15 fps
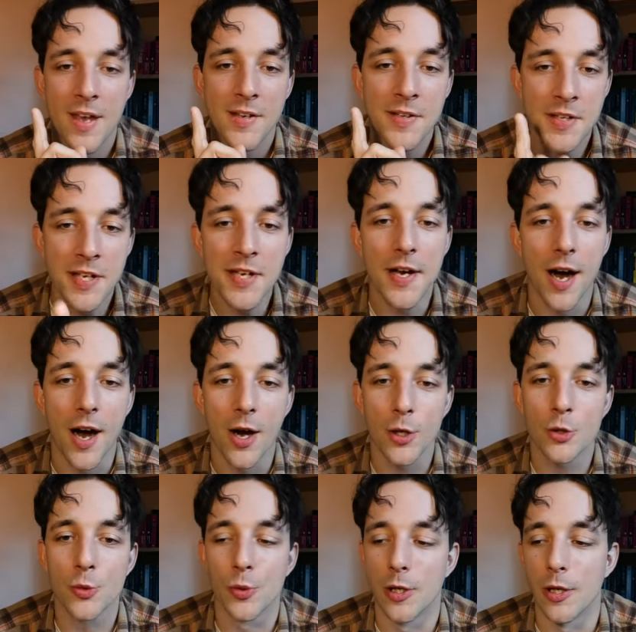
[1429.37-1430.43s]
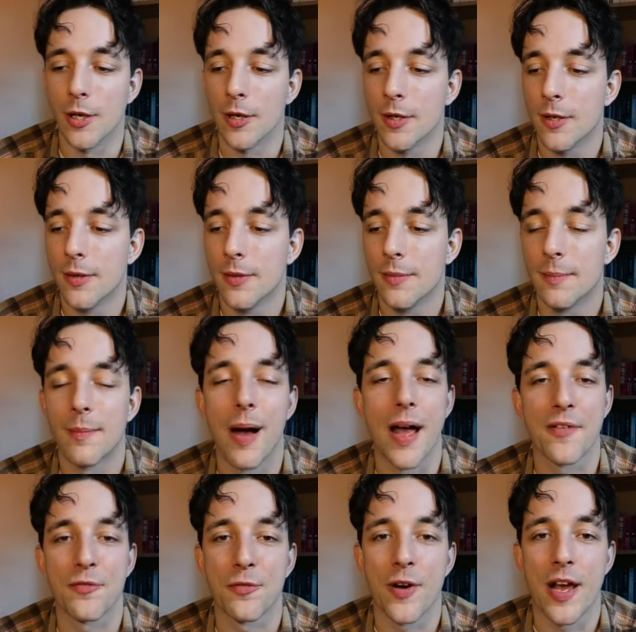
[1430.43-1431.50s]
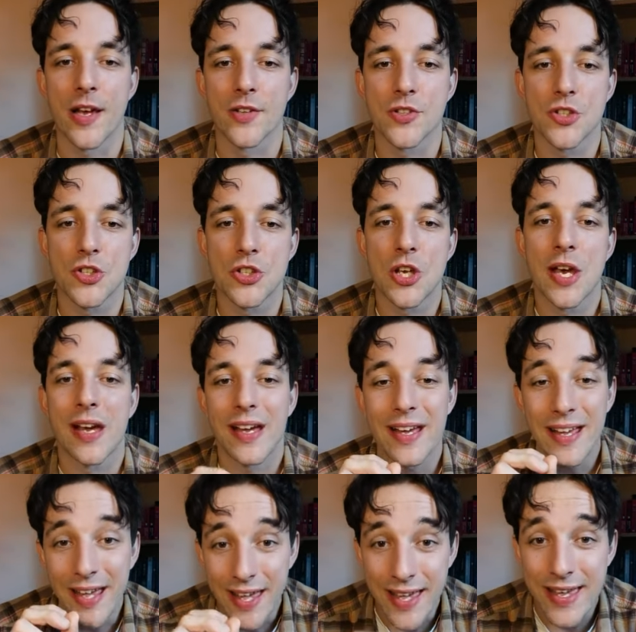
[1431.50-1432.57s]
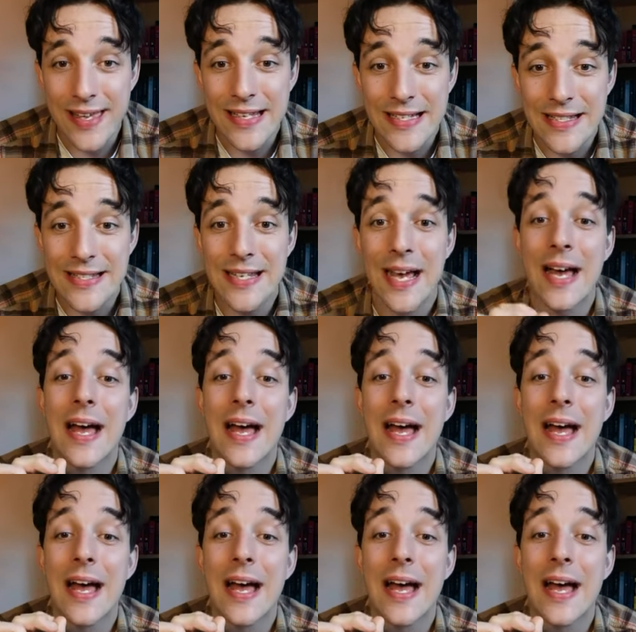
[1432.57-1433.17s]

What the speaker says: The artwork, my friends, is